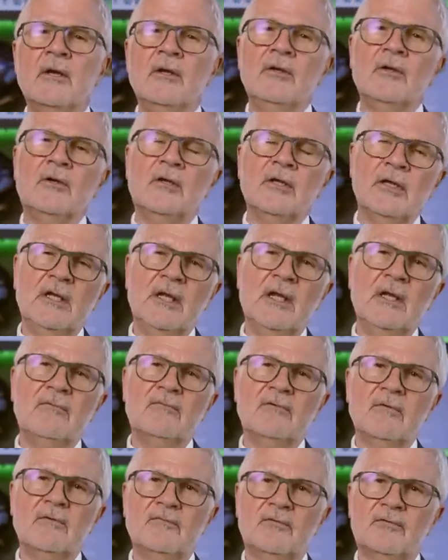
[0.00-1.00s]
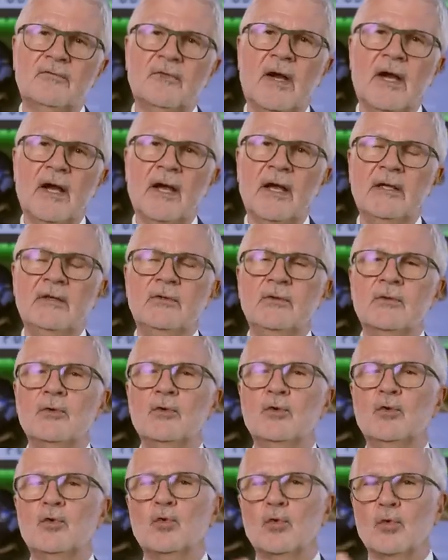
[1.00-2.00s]
You can even
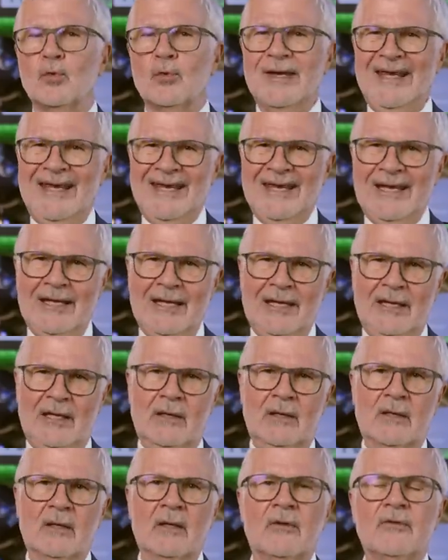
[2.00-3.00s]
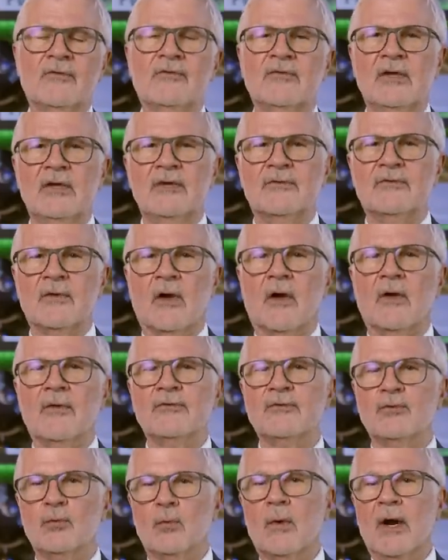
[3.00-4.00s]
find green sea
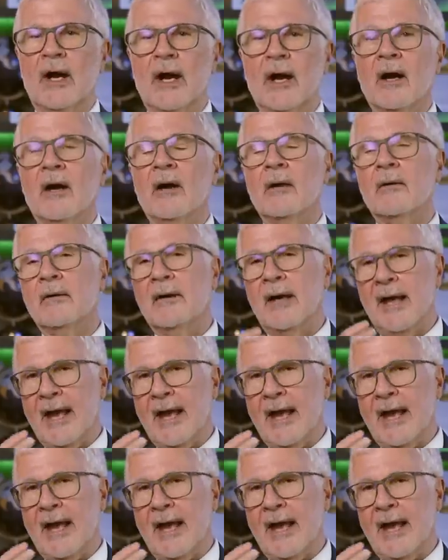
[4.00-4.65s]
salts where